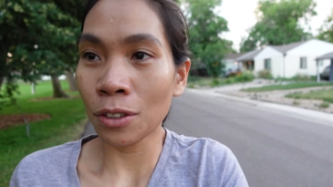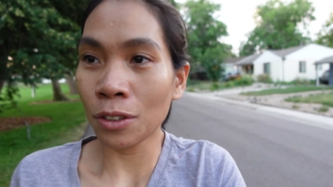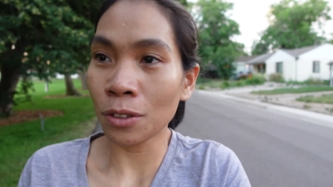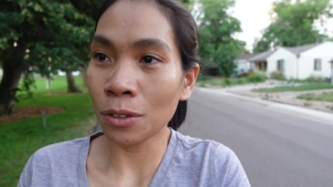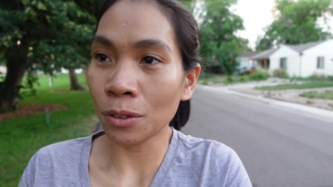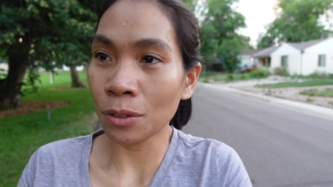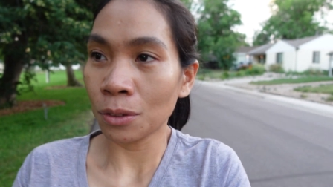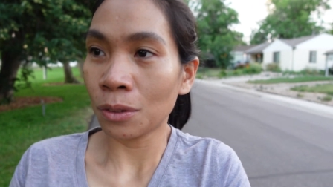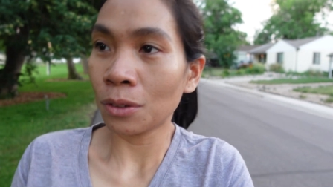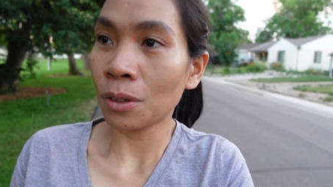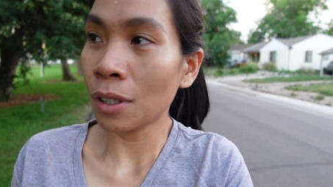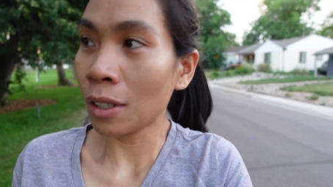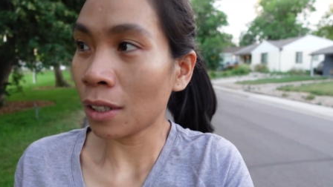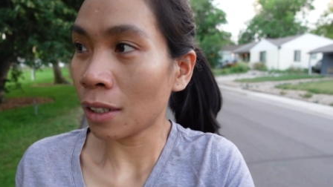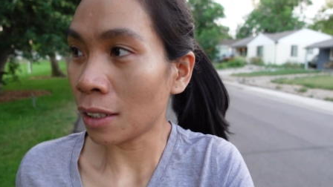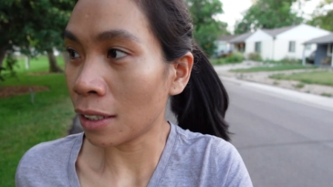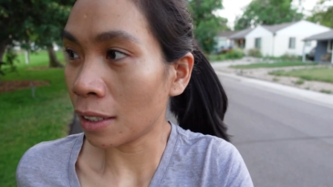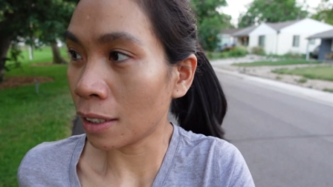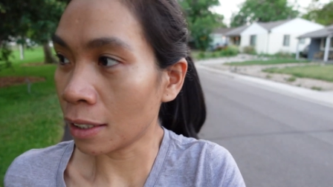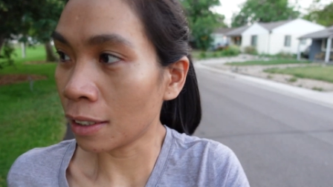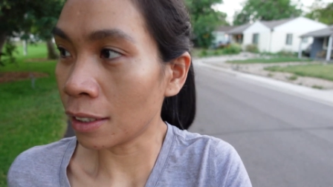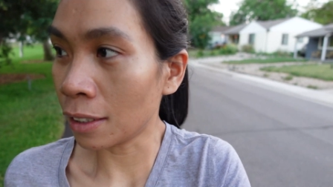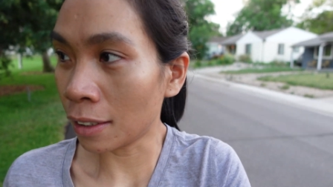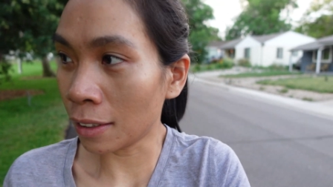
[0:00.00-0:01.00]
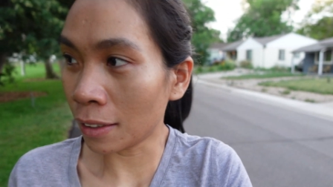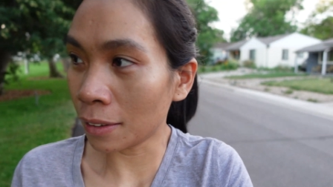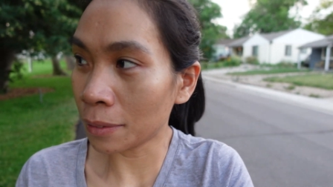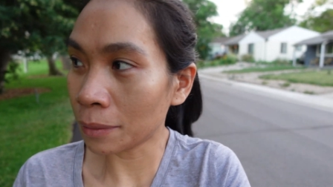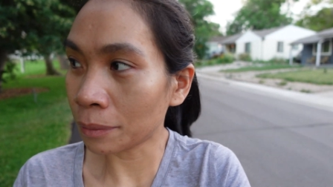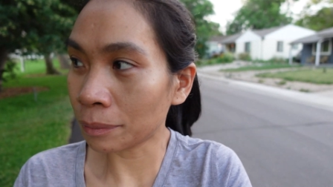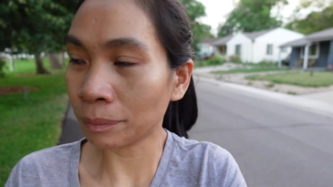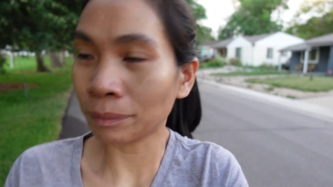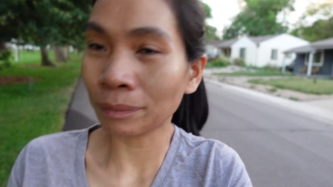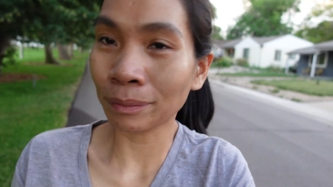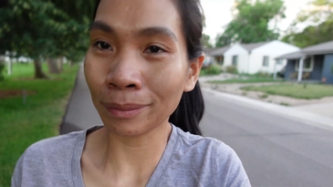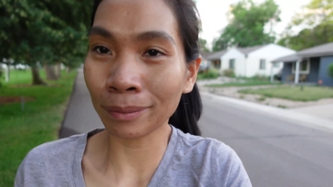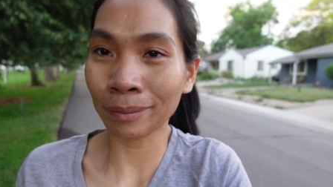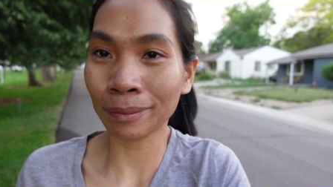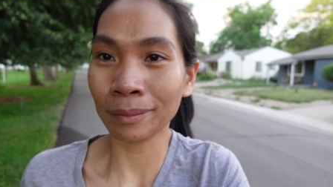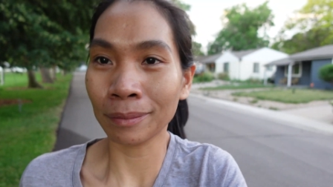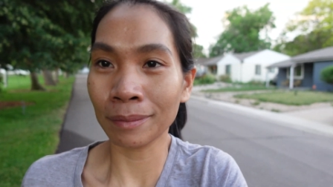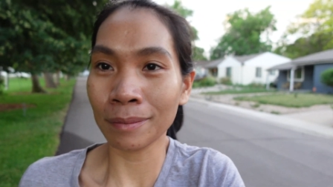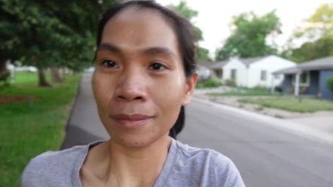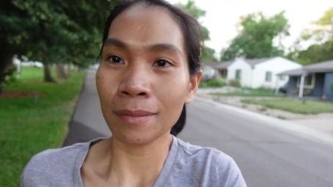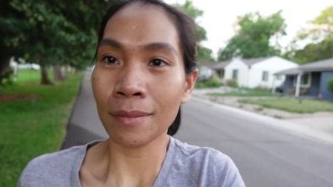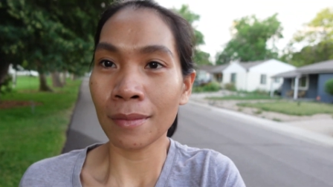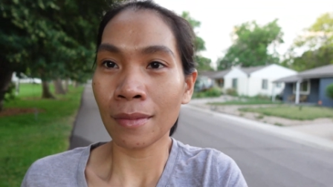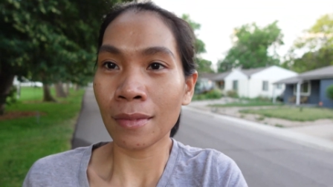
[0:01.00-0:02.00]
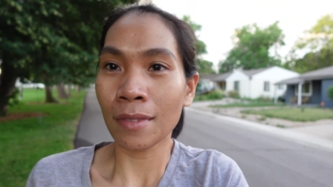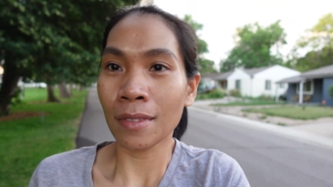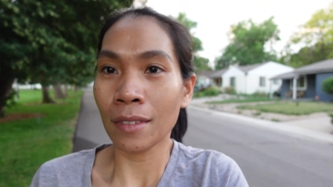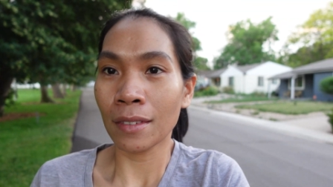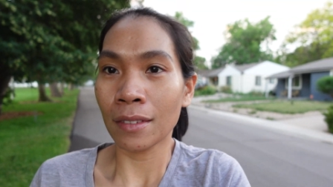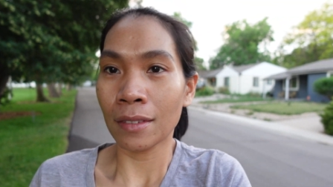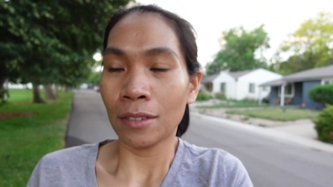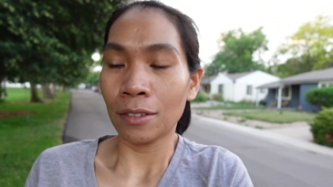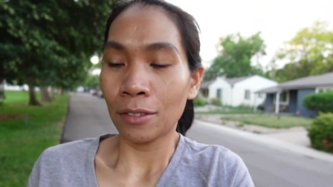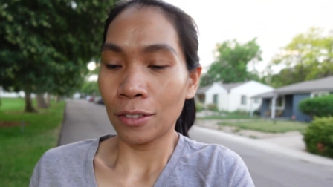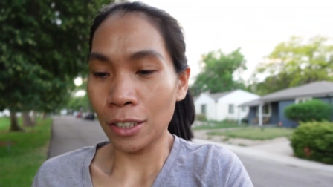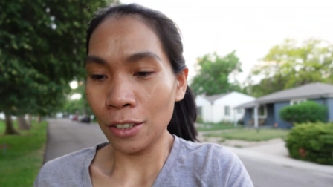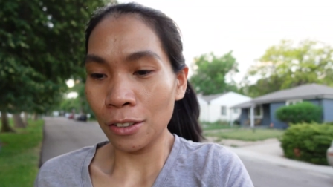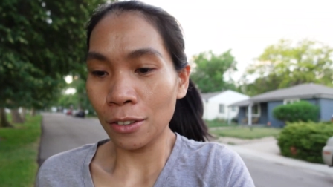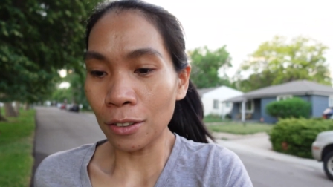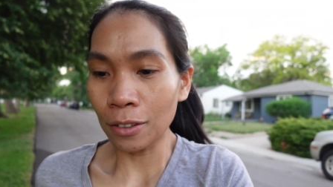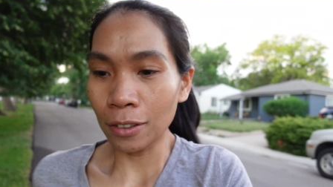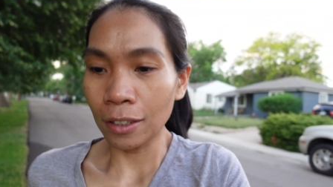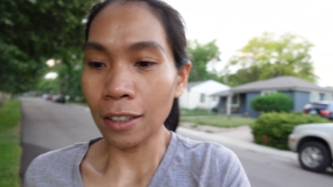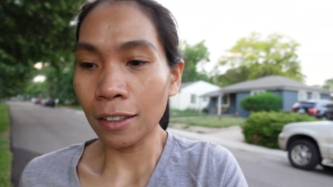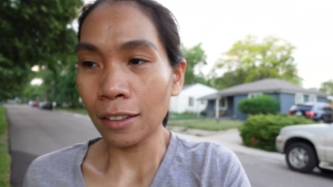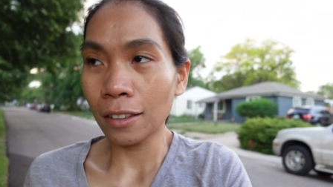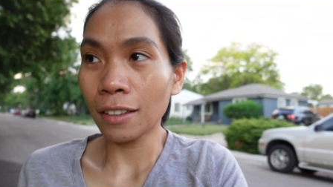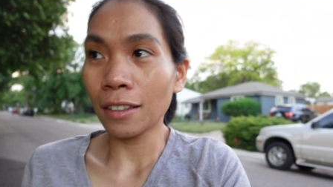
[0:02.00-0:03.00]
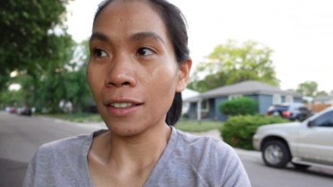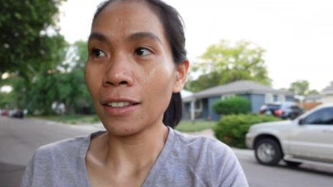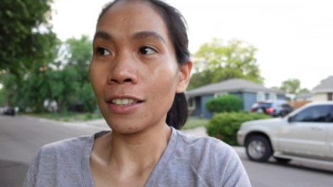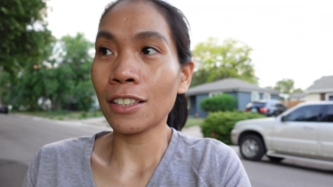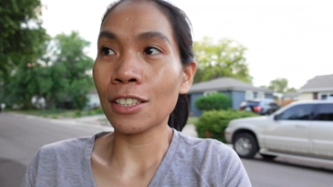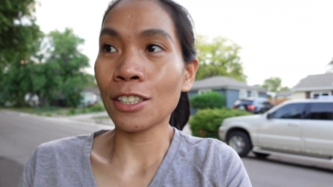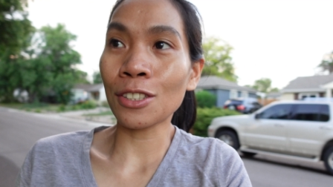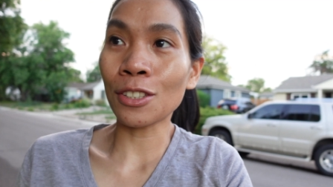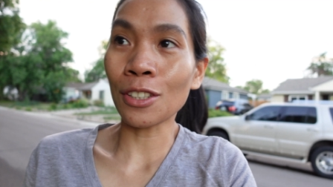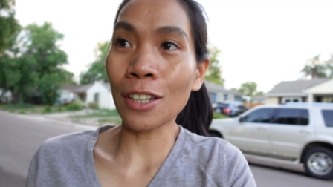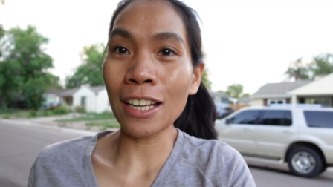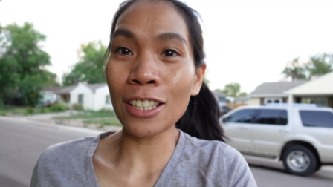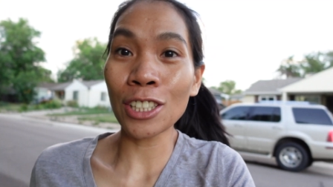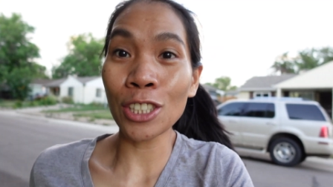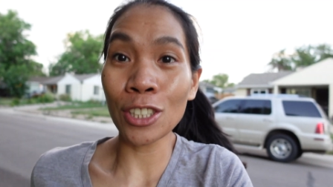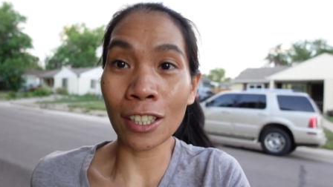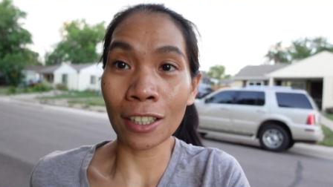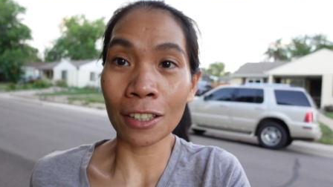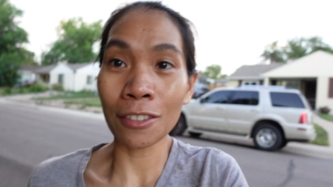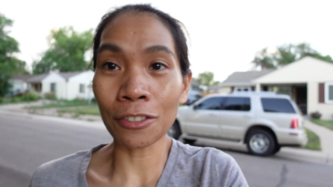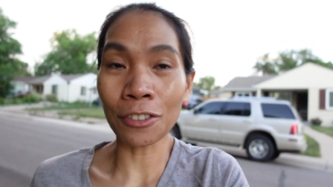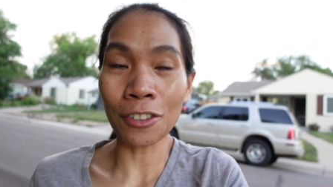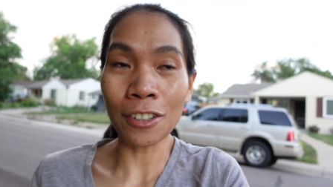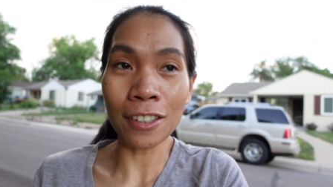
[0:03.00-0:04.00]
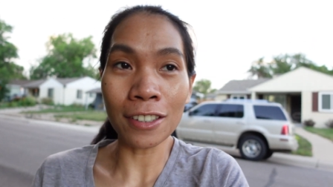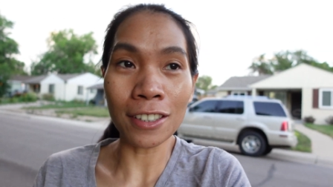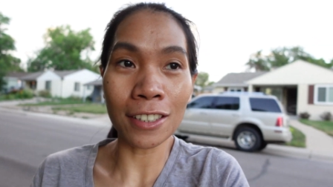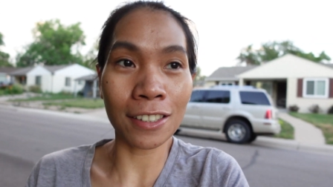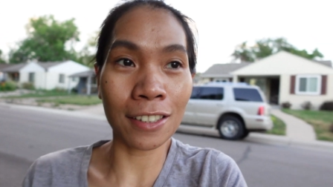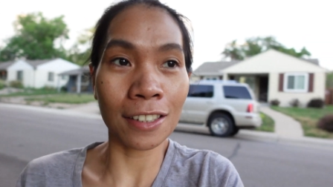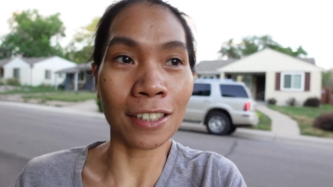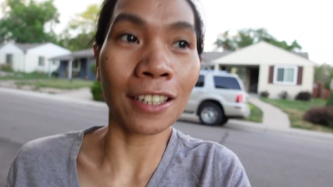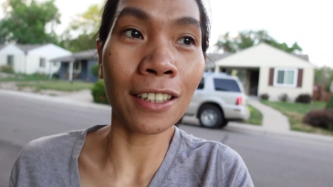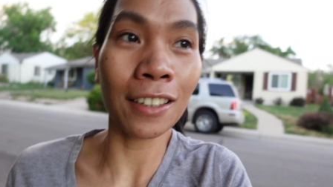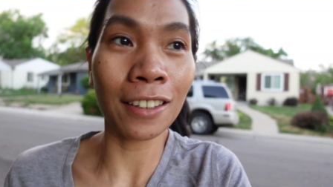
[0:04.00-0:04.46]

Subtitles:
do what do you call that, stretching first,